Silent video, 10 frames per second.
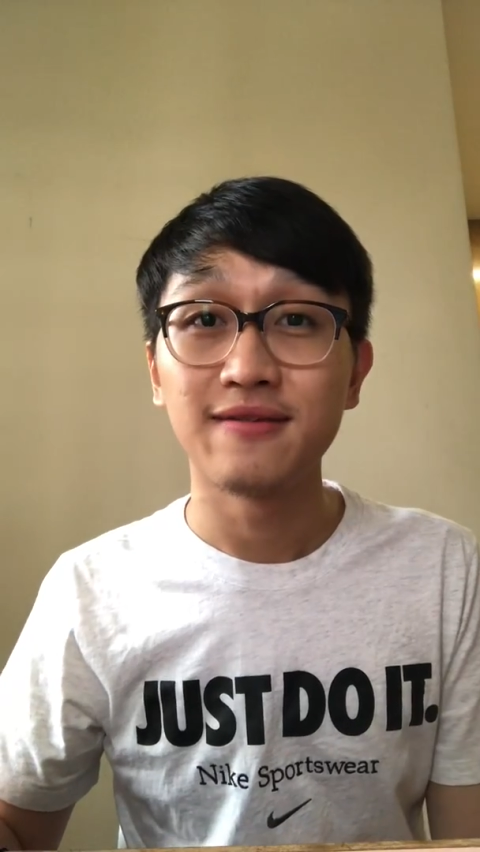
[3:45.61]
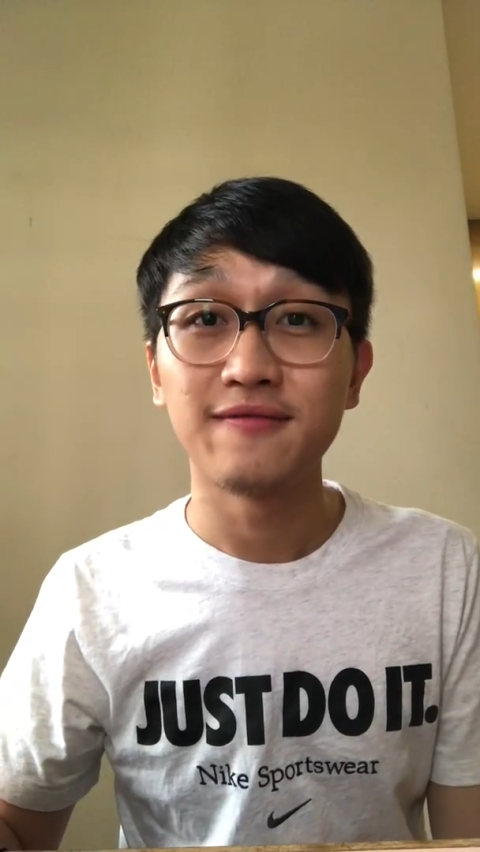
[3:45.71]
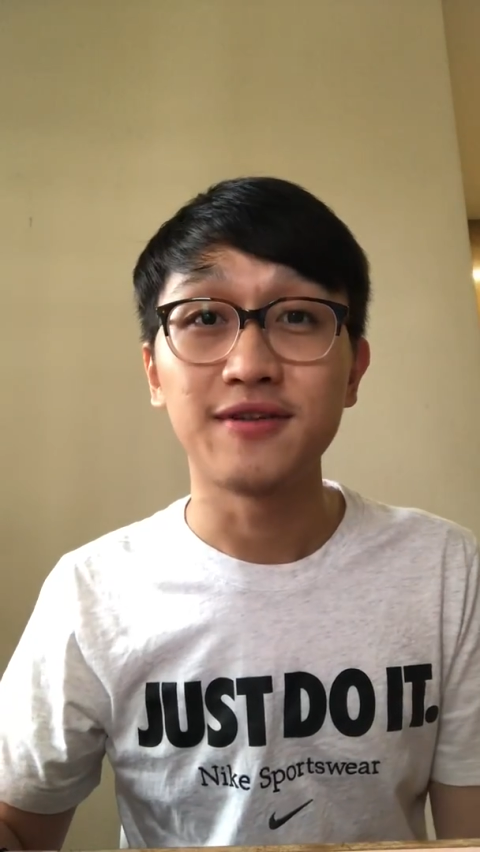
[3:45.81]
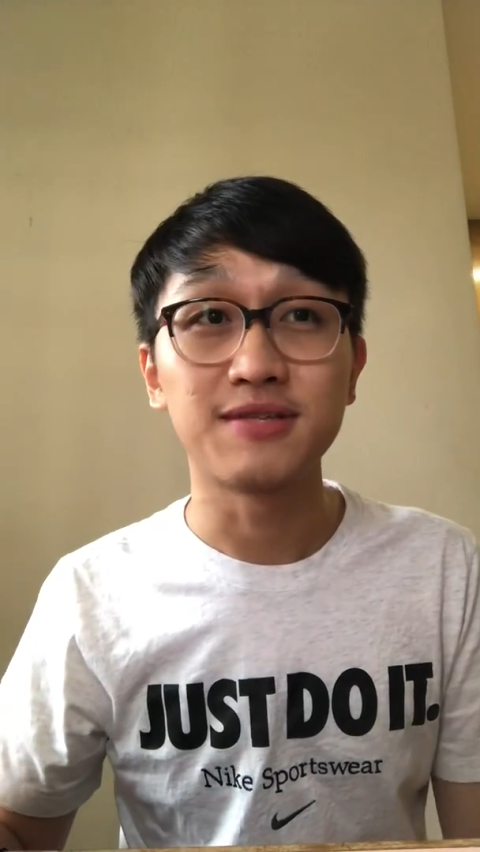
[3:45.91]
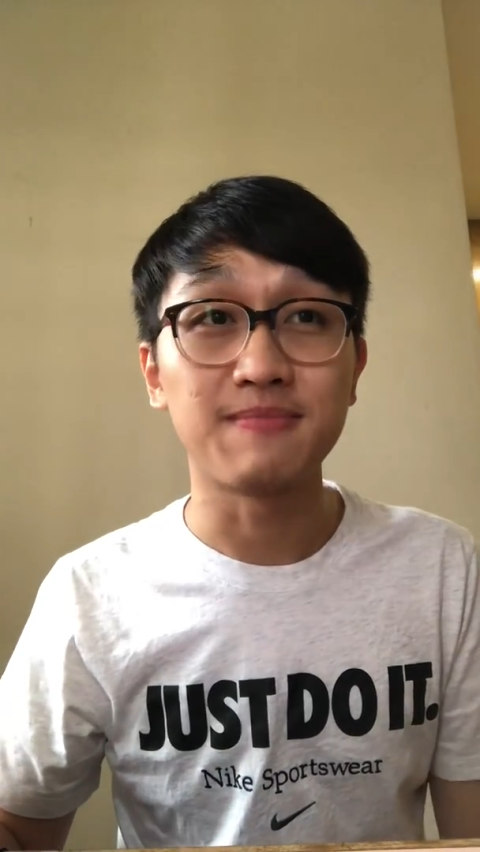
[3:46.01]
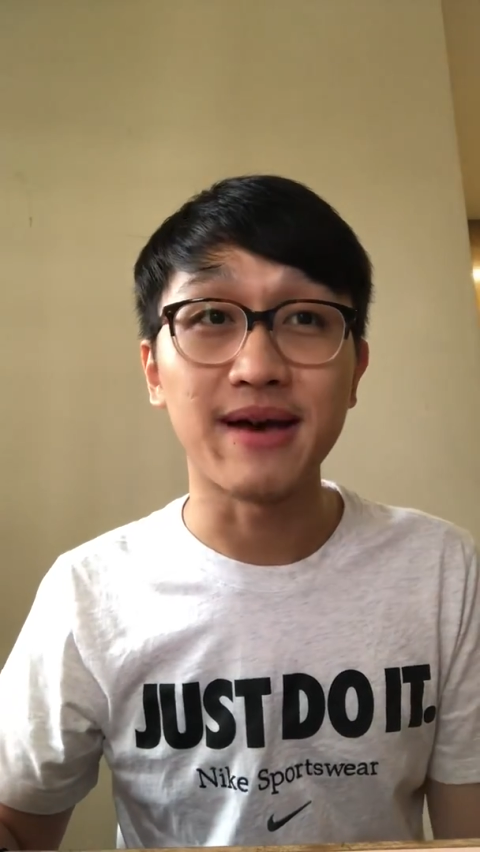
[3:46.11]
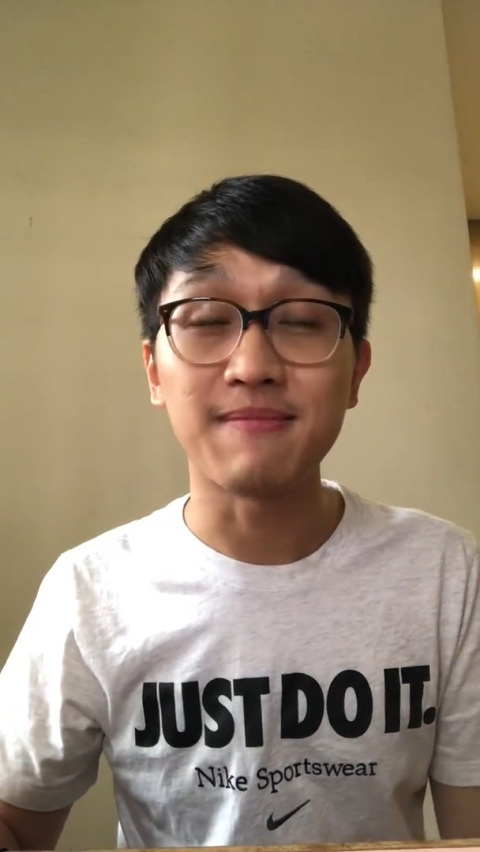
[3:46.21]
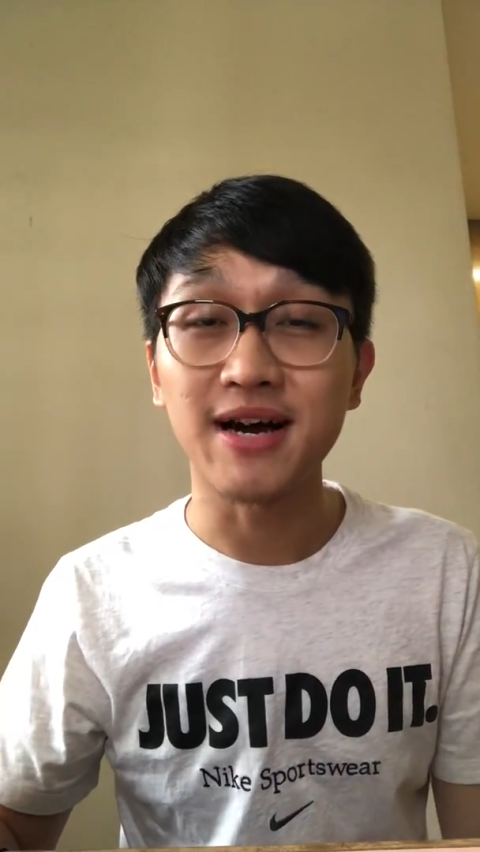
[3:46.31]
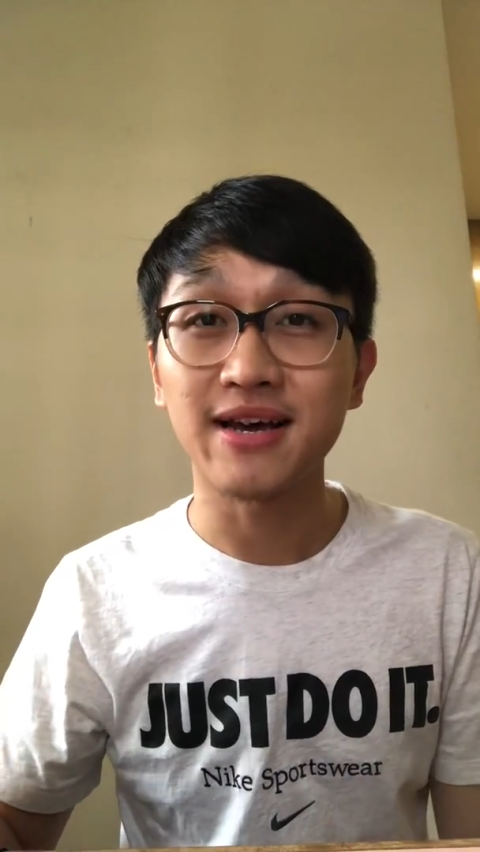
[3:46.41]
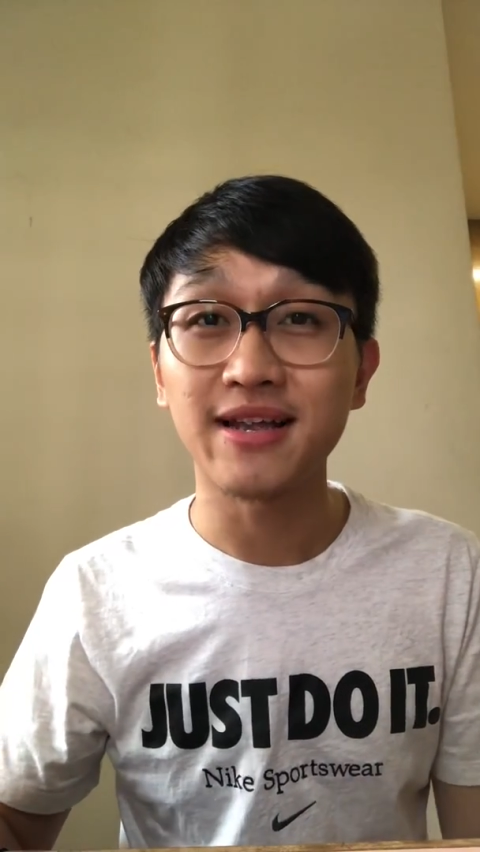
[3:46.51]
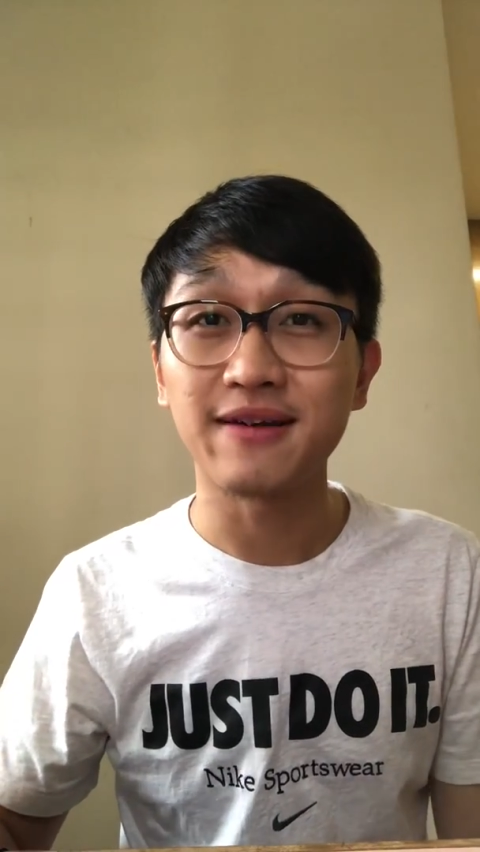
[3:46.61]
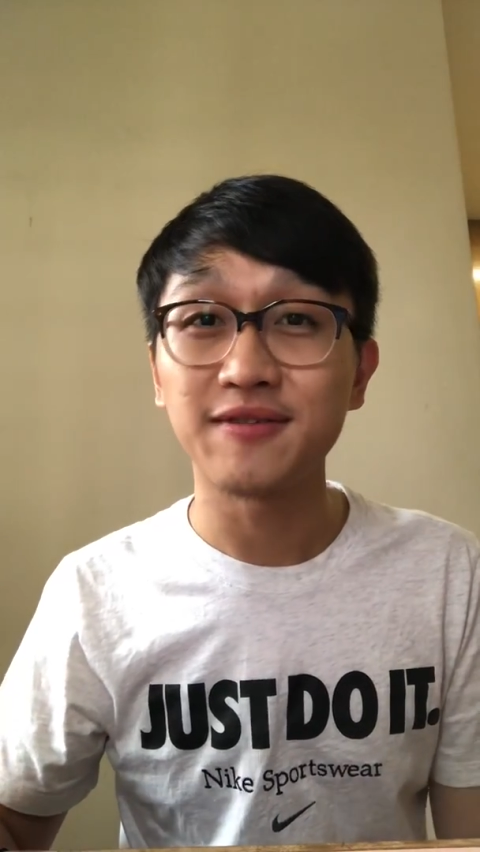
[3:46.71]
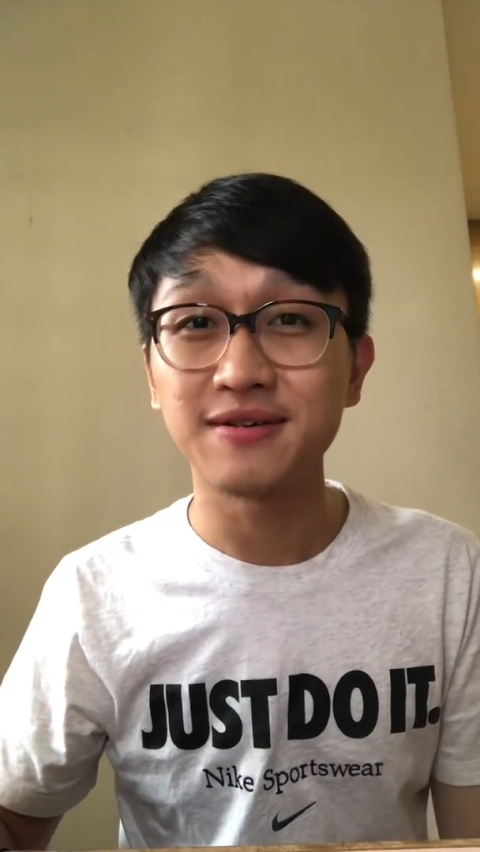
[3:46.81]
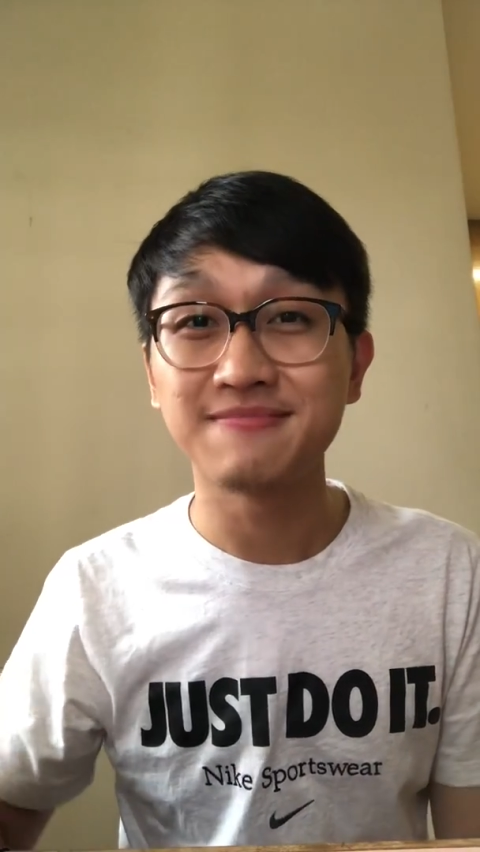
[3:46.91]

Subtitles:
First bear market ever.